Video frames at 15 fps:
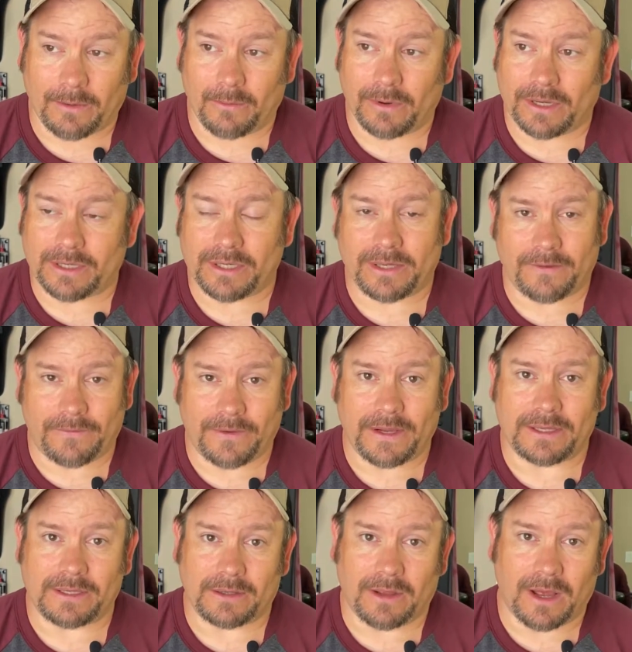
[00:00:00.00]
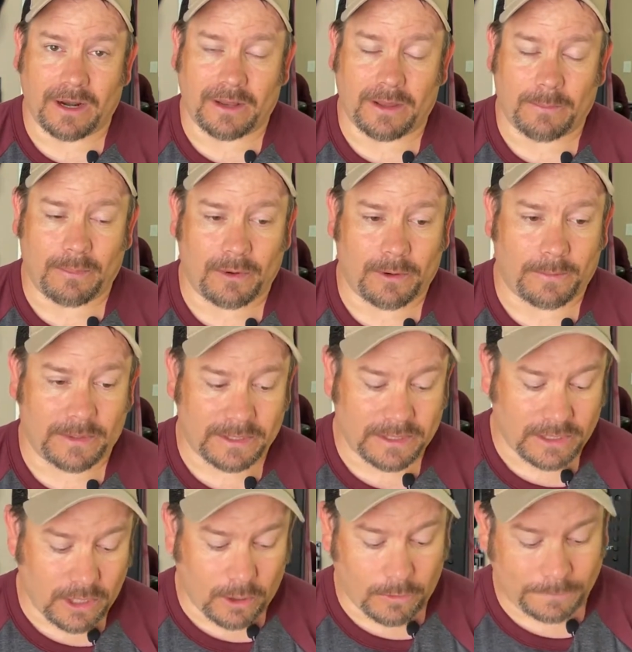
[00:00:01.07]
which defeats a lot of the purpose.
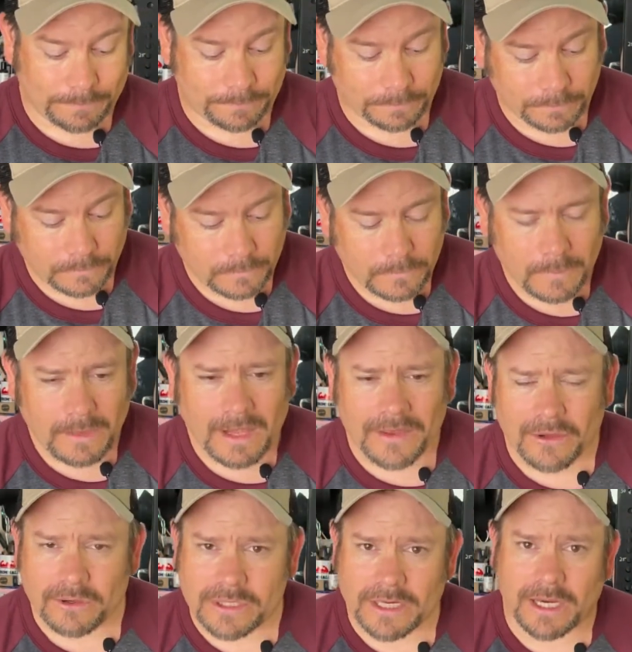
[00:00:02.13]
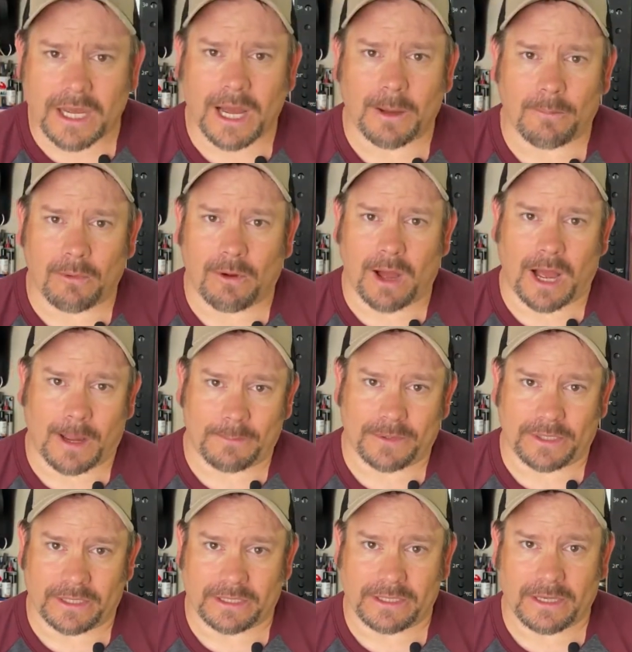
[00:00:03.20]
So there's a couple
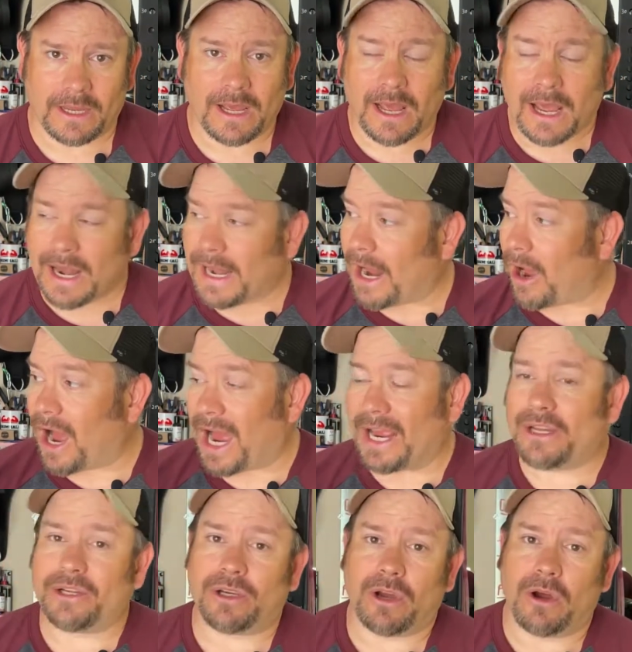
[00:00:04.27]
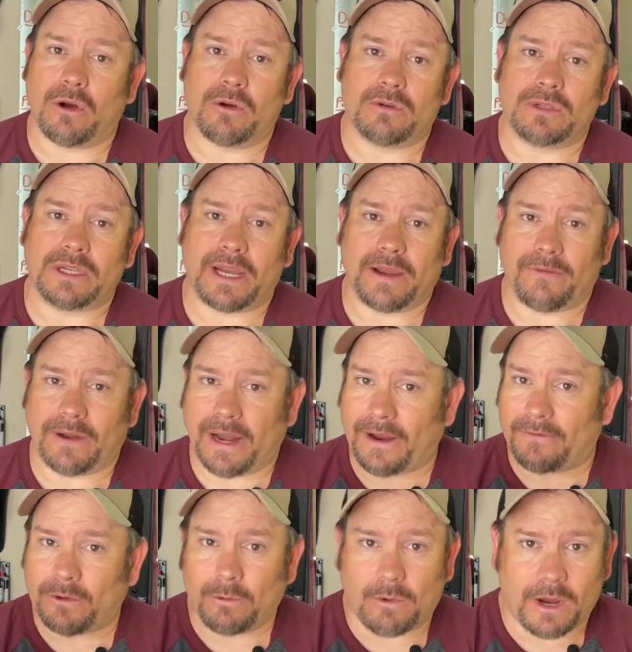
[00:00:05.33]
options. Now I chose, even
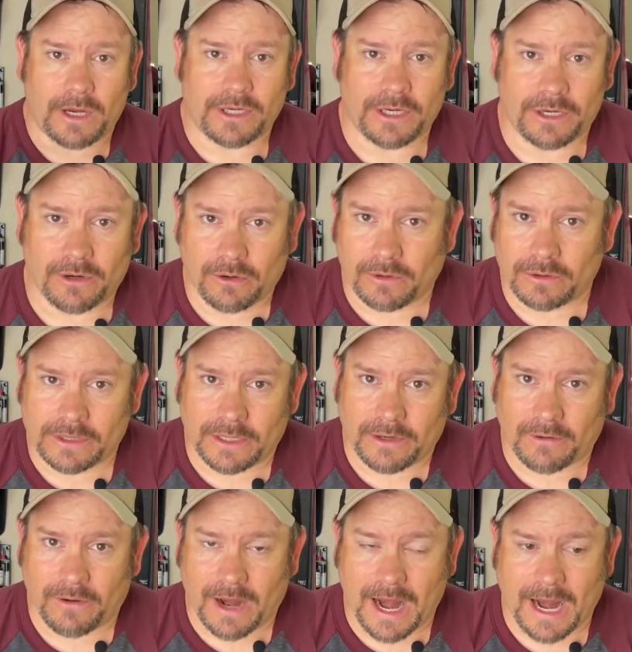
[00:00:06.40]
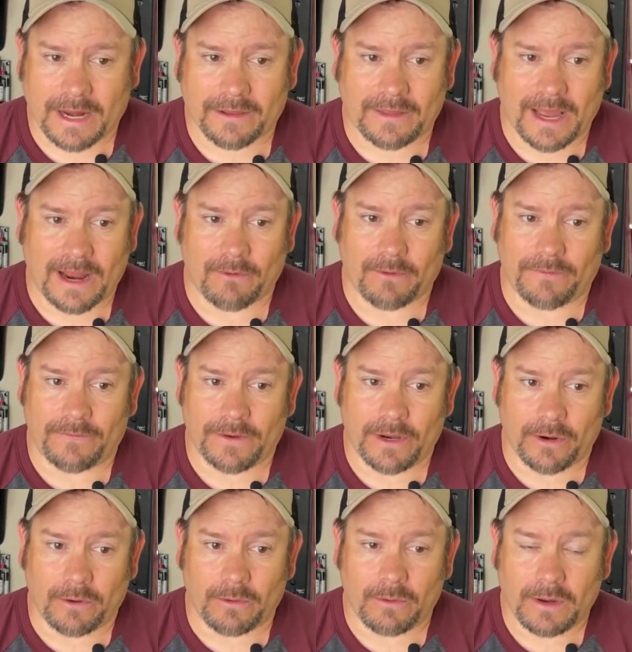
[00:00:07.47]
after watching Curls in the Rack, that
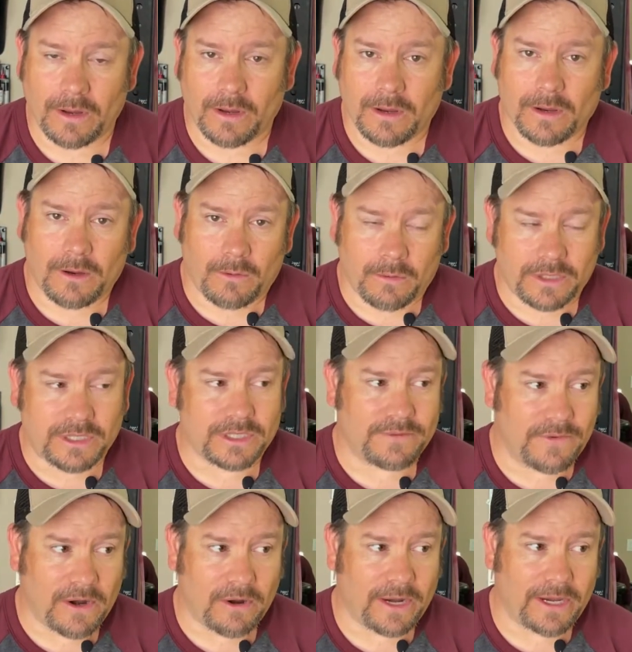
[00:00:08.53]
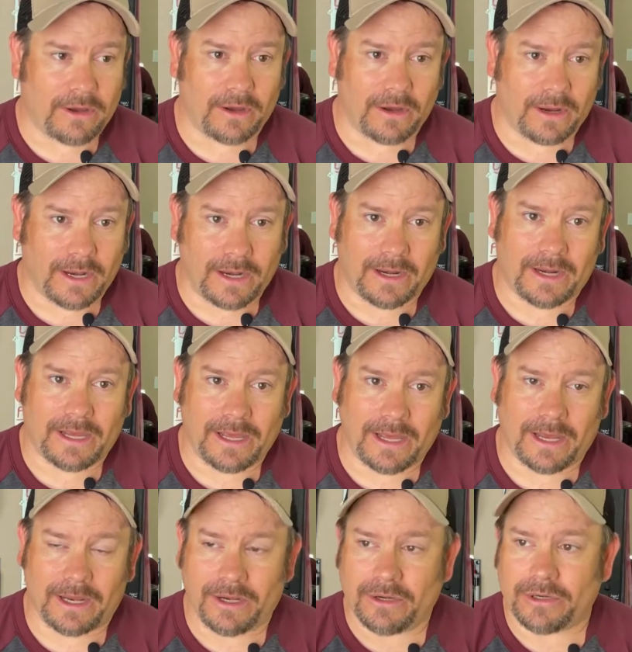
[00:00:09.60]
review, which is very good, and
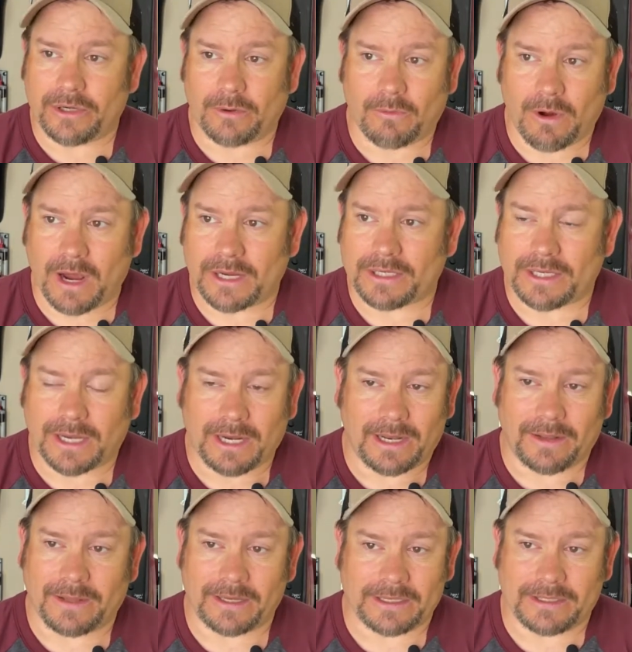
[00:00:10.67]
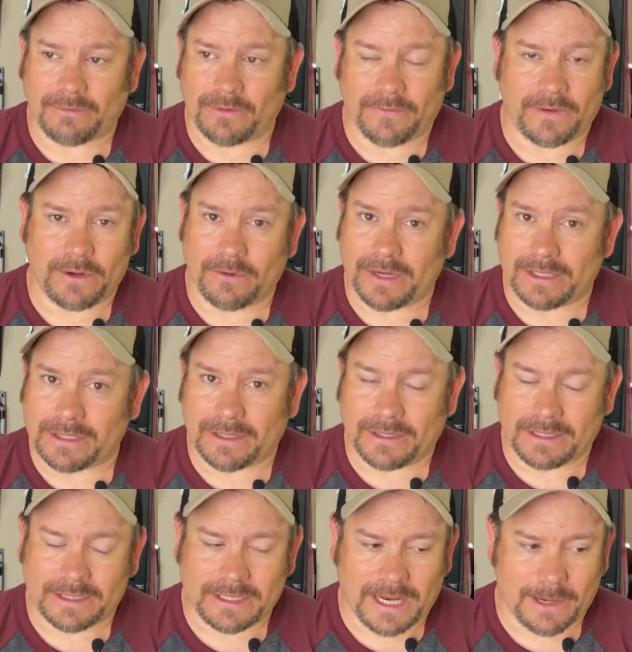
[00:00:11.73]
again, you should watch that, and this review isn't
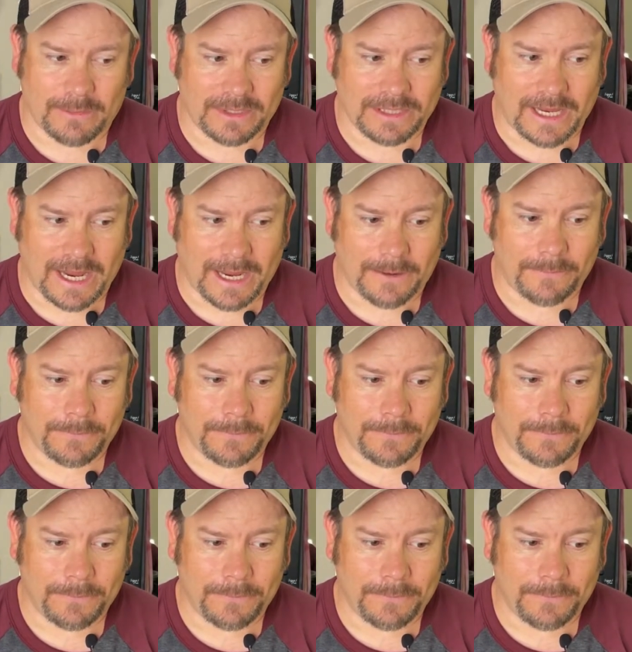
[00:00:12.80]
the same as that.